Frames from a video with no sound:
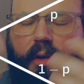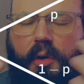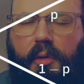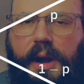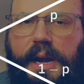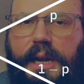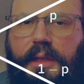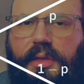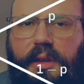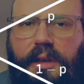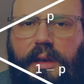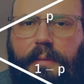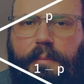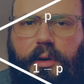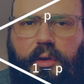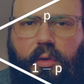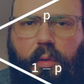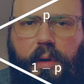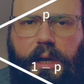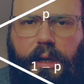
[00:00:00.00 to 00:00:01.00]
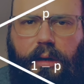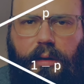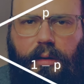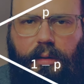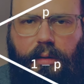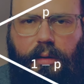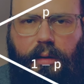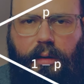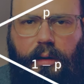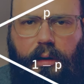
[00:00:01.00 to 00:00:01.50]
or anything in between,
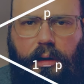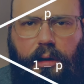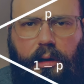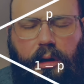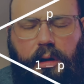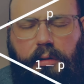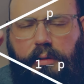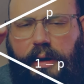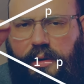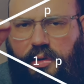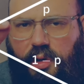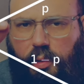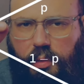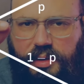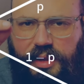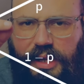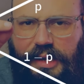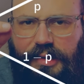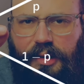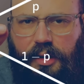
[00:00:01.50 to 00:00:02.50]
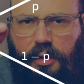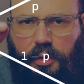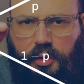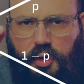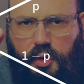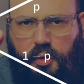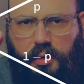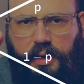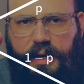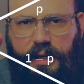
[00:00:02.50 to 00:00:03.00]
right? So with this little
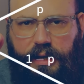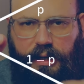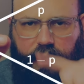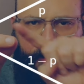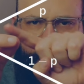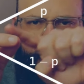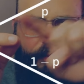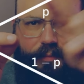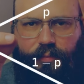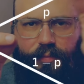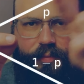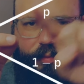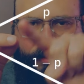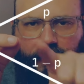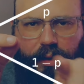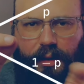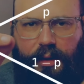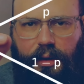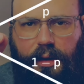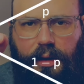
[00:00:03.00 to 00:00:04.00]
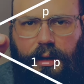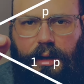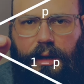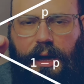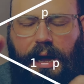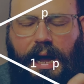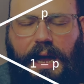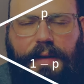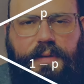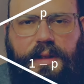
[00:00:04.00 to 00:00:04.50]
tree,
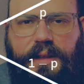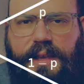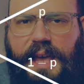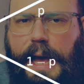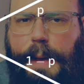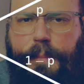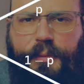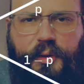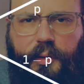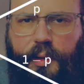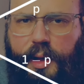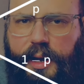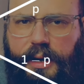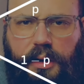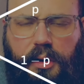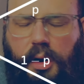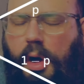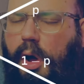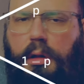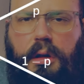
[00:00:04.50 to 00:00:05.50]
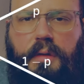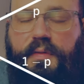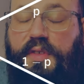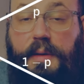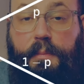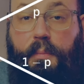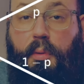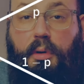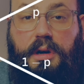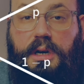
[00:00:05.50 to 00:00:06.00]
I've encapsulated all of the
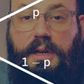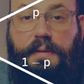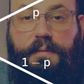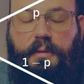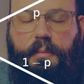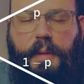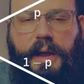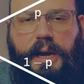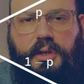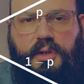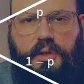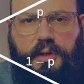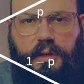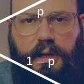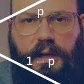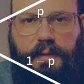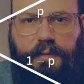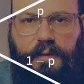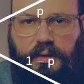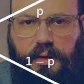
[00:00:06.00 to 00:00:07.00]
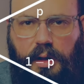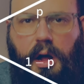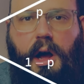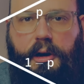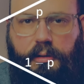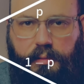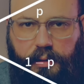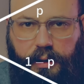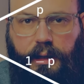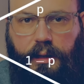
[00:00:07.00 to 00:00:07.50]
important information in this
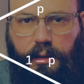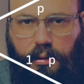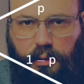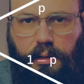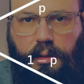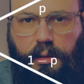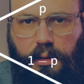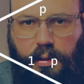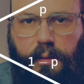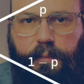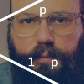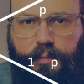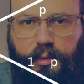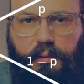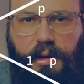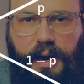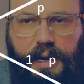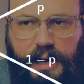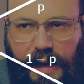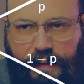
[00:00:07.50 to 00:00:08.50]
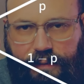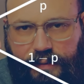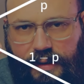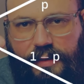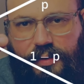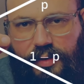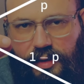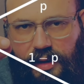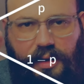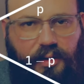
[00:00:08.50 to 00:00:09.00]
lottery, right? And
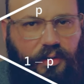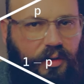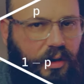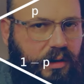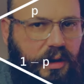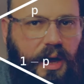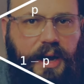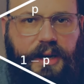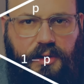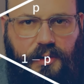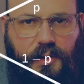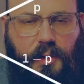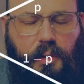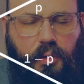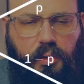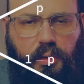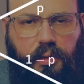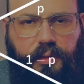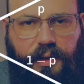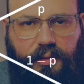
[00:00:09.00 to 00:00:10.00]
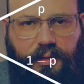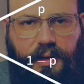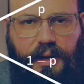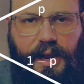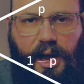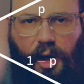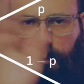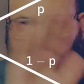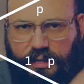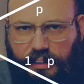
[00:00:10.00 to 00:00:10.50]
this is a nice tool that's going to
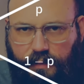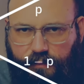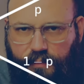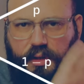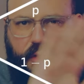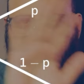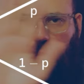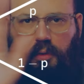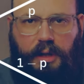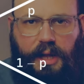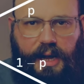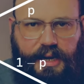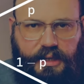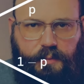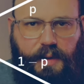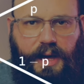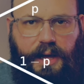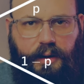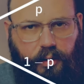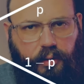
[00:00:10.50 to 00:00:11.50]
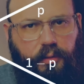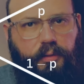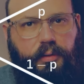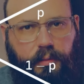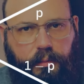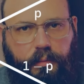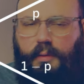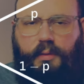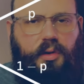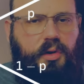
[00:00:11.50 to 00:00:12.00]
help us to visualize matters.
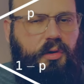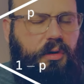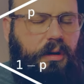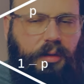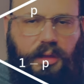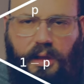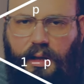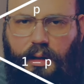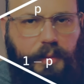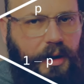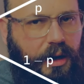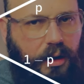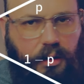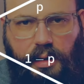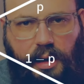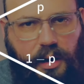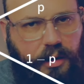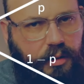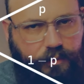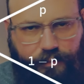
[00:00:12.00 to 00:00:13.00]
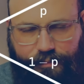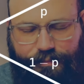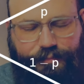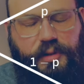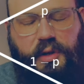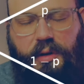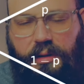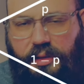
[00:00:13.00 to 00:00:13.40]
So you can think about a lot of, you